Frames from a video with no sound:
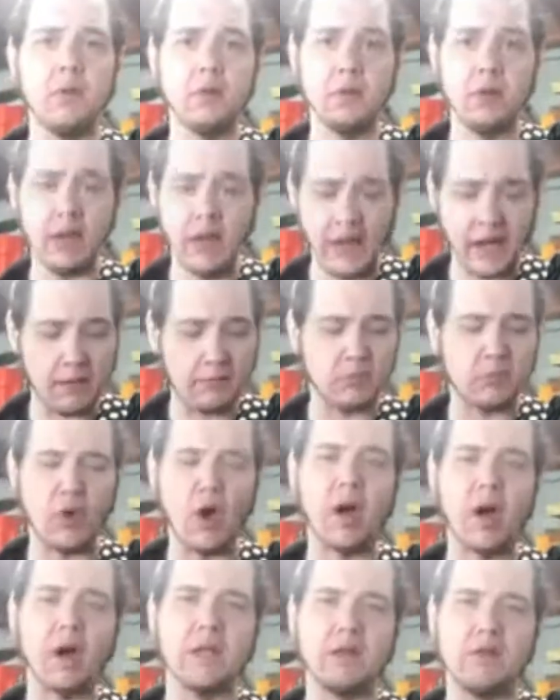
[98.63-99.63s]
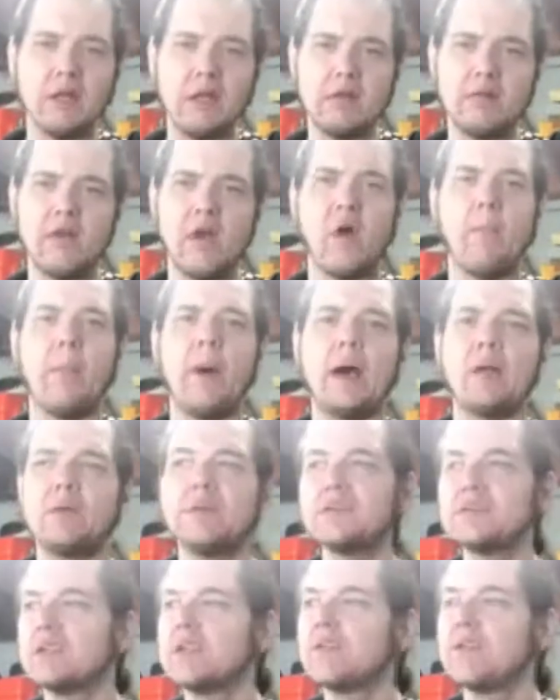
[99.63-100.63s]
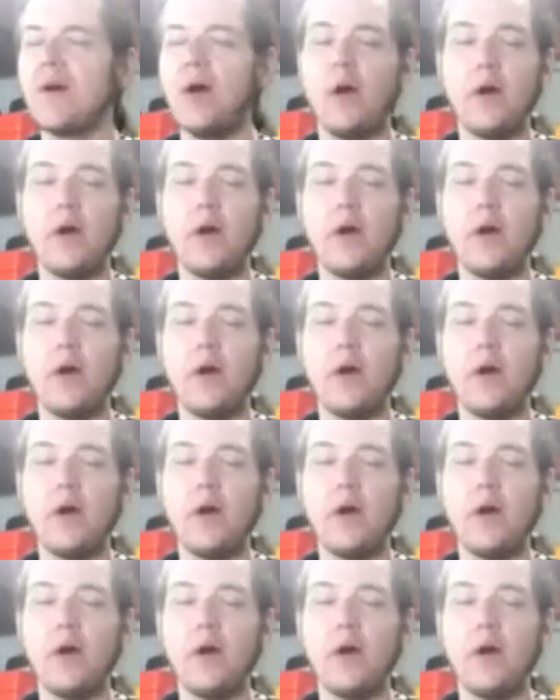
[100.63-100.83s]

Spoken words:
let him talk in detail about this guitar.